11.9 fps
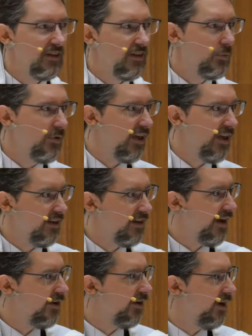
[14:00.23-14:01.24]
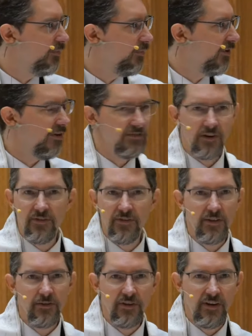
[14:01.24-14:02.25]
said that we can't inherit because our
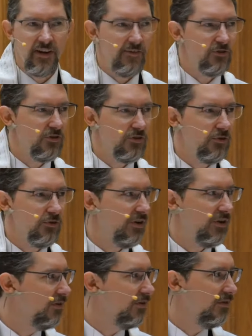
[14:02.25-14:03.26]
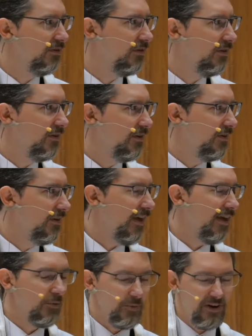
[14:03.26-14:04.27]
father didn't have children.
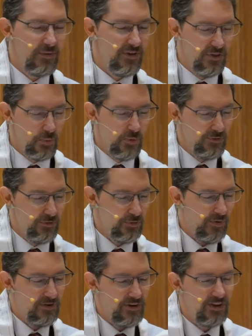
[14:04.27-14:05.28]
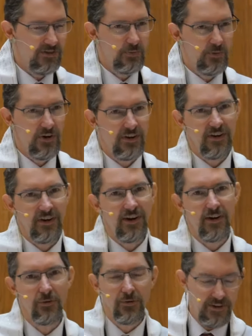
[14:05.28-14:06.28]
And it reminded me of the way Ruth Bader Ginsburg and
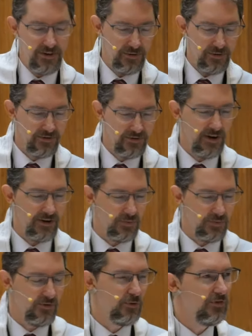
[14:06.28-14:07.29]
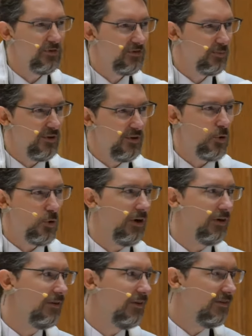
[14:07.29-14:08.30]
other leaders argued before the Supreme
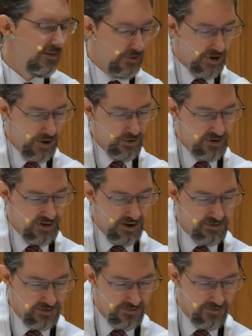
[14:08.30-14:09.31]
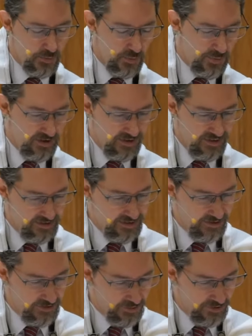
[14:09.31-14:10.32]
Court to create protections for women in this
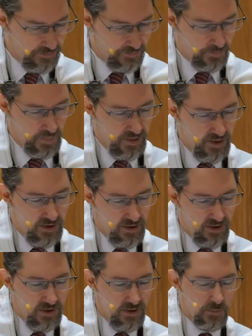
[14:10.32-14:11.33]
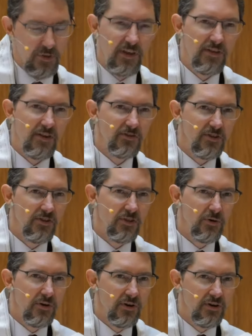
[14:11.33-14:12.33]
country. But then there's the
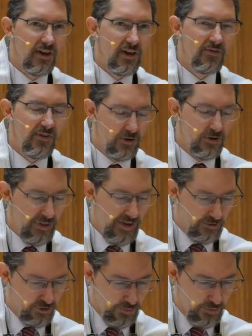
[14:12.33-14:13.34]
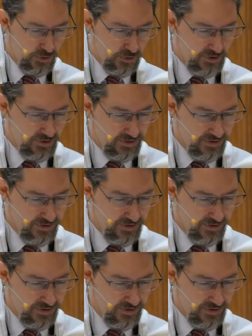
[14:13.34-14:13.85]
third and final attribute